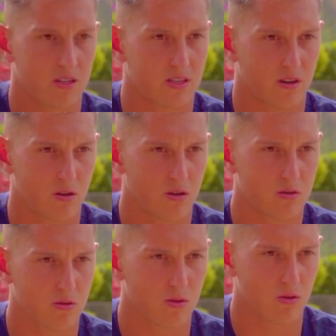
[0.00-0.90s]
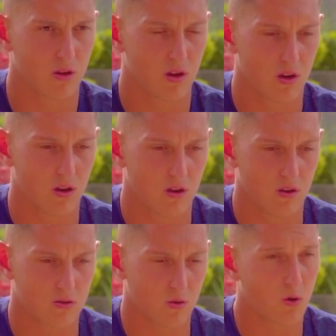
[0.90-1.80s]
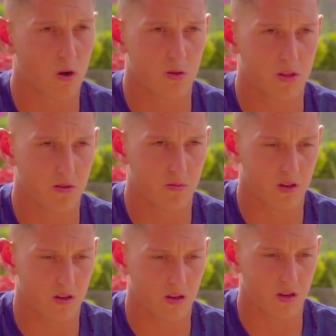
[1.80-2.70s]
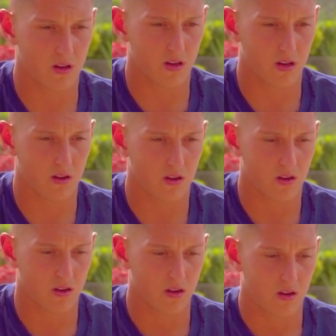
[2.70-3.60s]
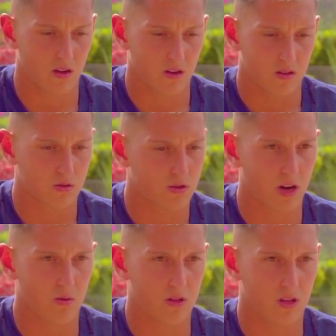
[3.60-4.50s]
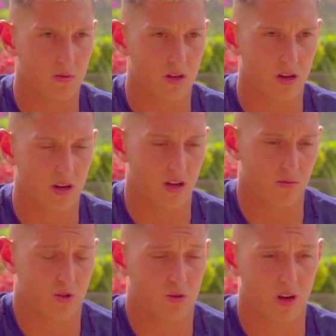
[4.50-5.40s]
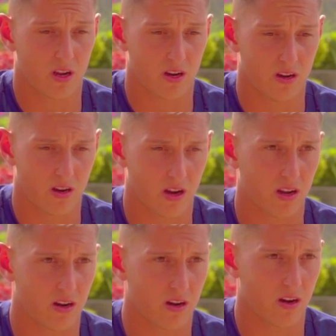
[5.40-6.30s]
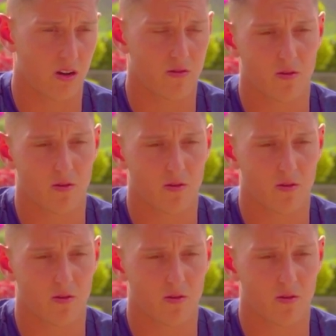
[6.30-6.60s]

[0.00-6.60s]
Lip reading: it's an honor to work with him and to train with him, and I'm sure I can learn a lot